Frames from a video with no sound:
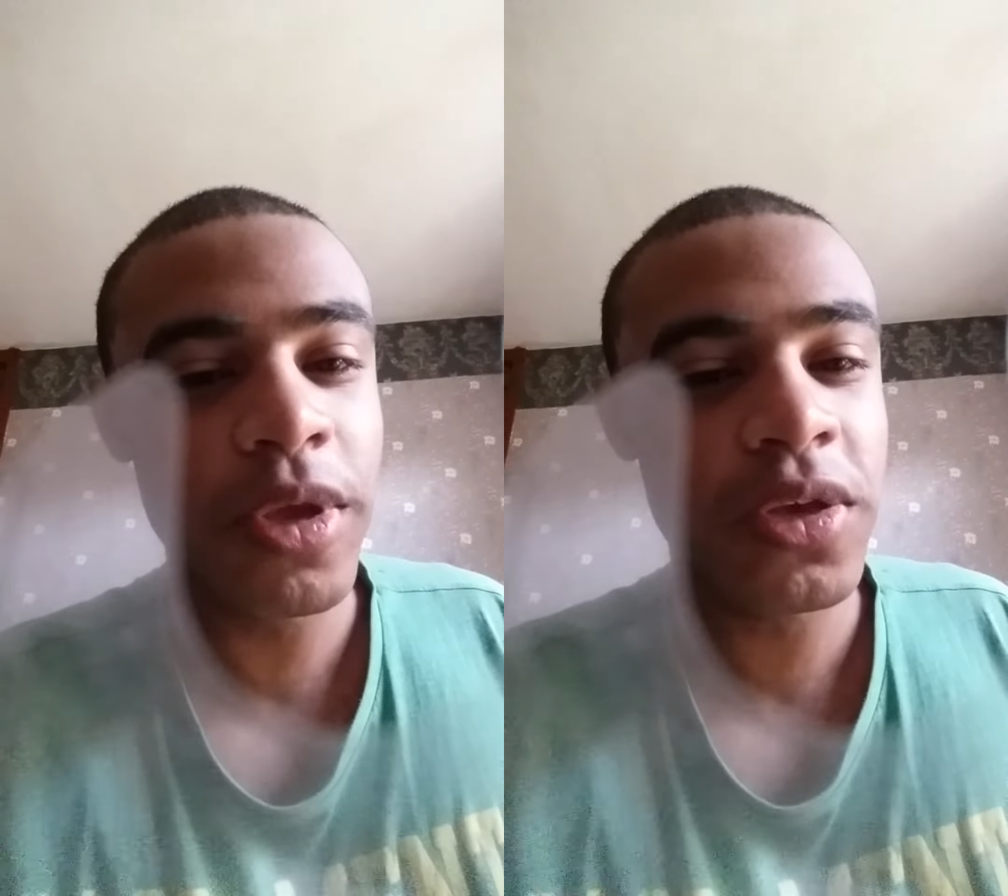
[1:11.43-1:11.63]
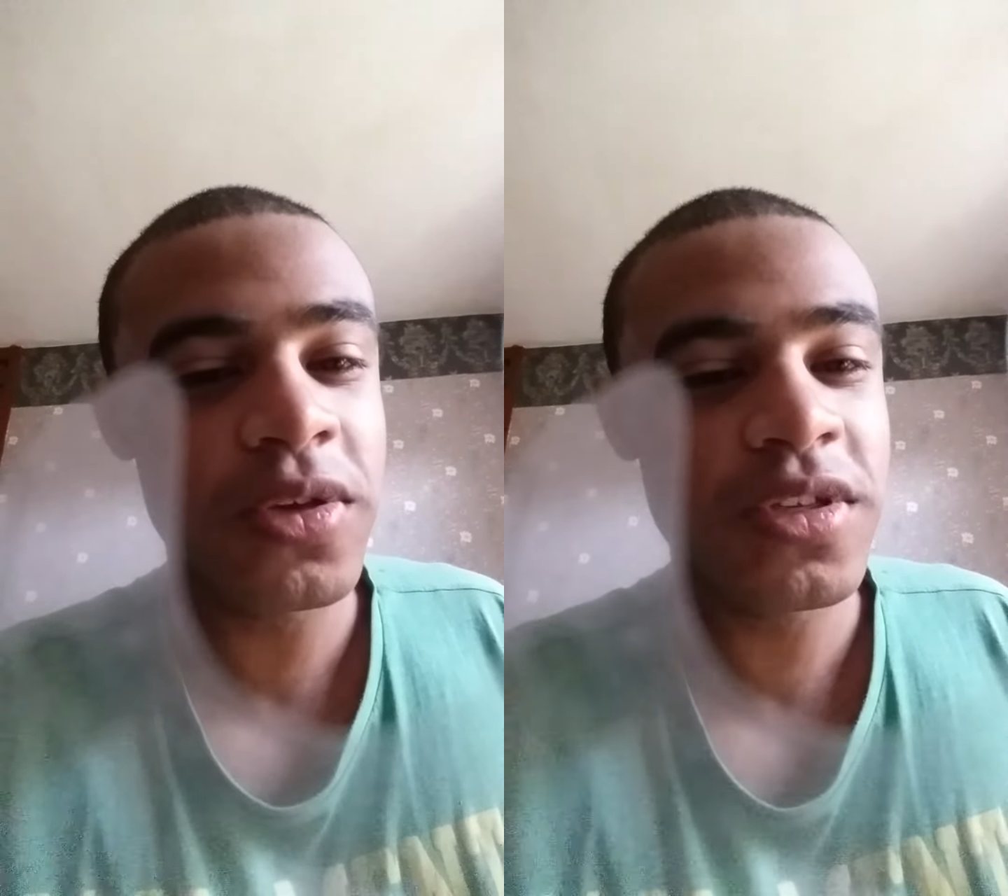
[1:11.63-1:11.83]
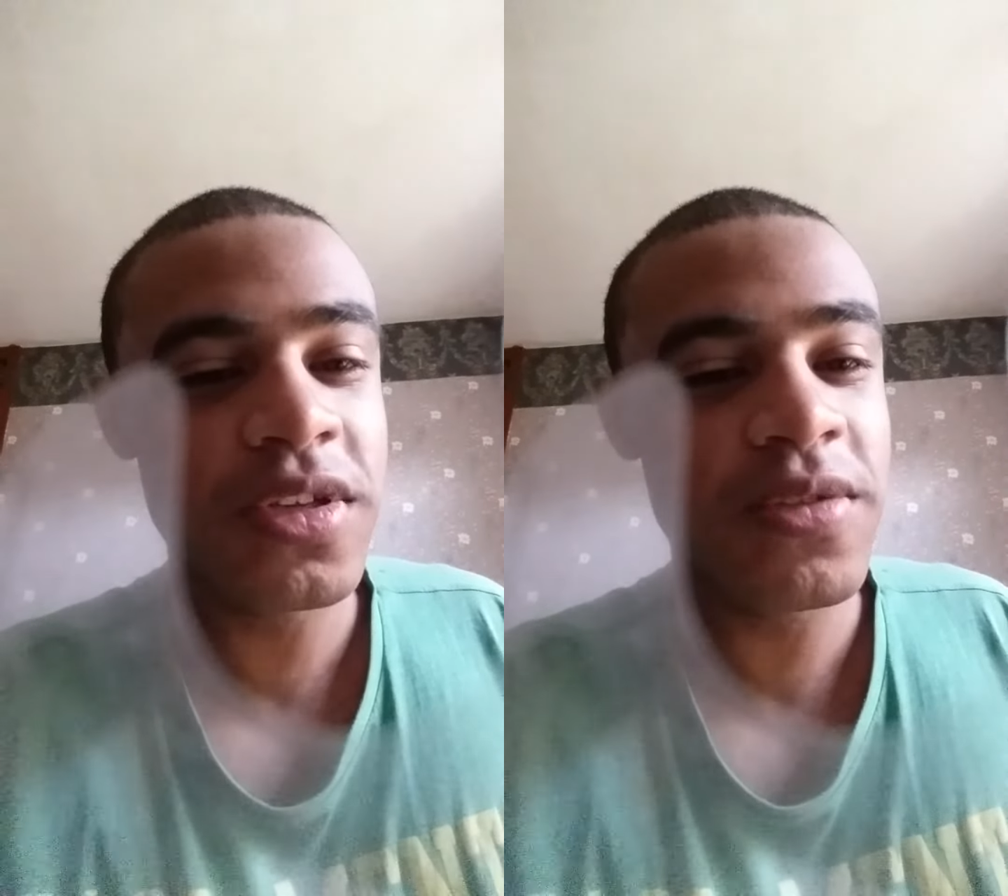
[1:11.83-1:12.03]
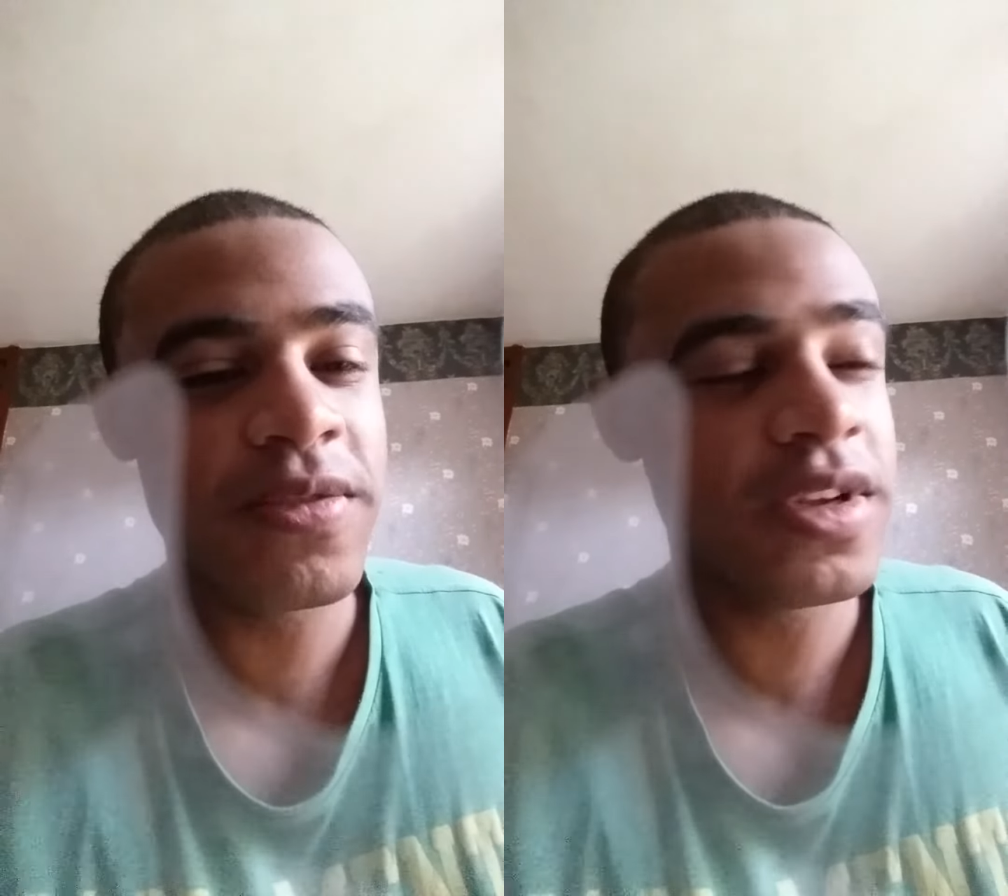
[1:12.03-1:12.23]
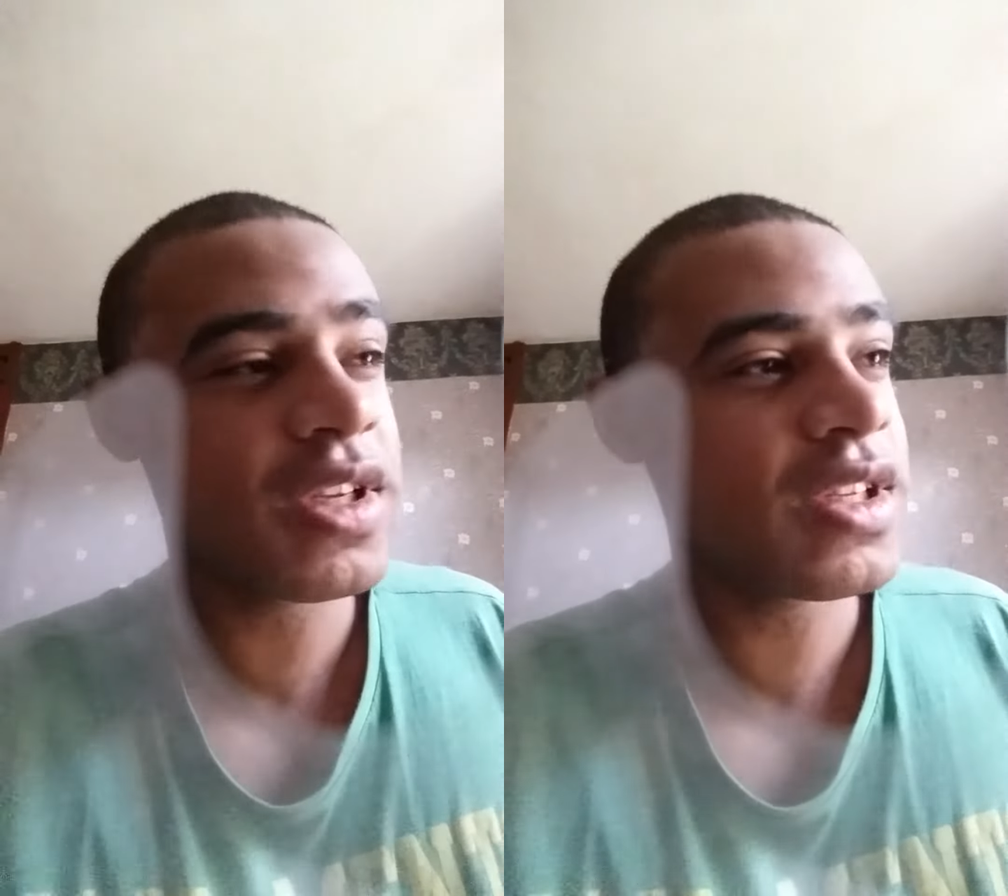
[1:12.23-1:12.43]
because
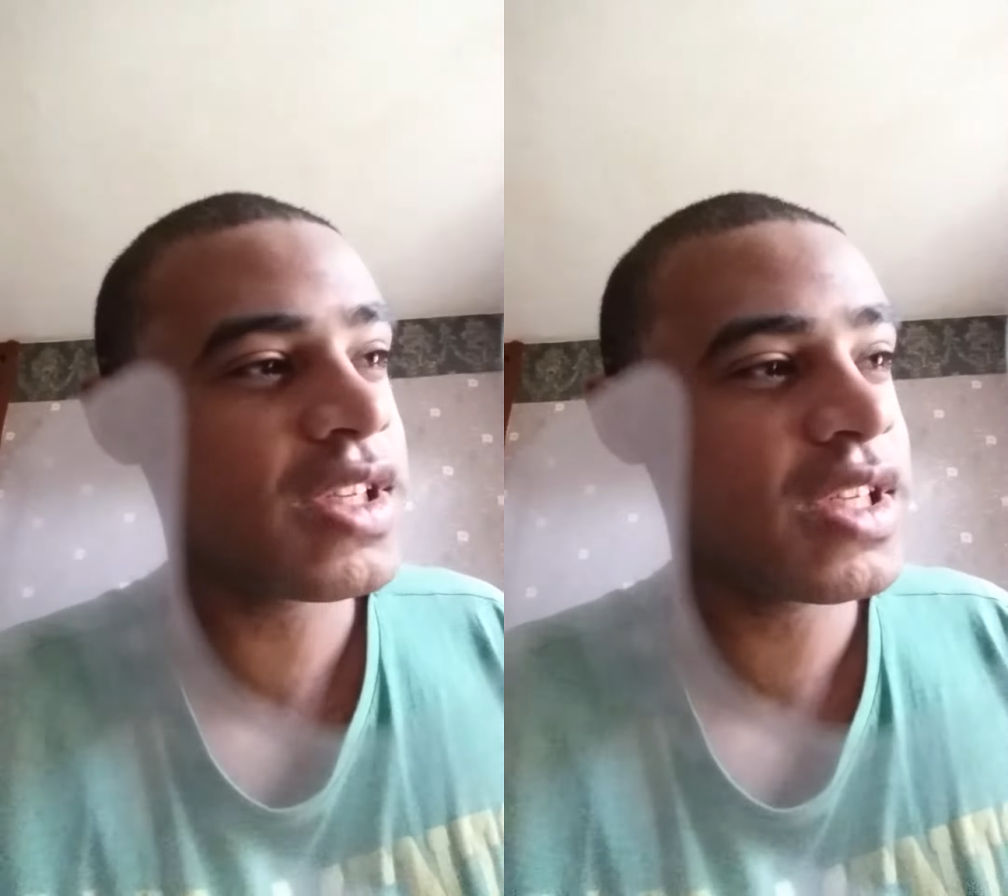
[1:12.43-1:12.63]
of a